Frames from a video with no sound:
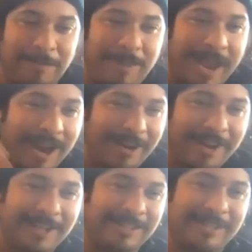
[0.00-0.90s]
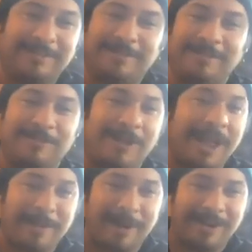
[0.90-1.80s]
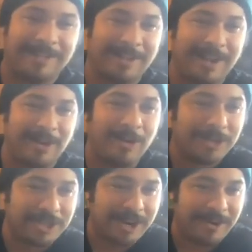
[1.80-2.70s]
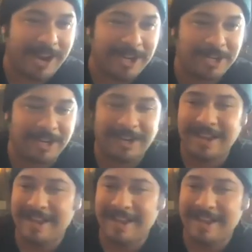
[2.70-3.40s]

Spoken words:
parents and grandparents, and like older generation,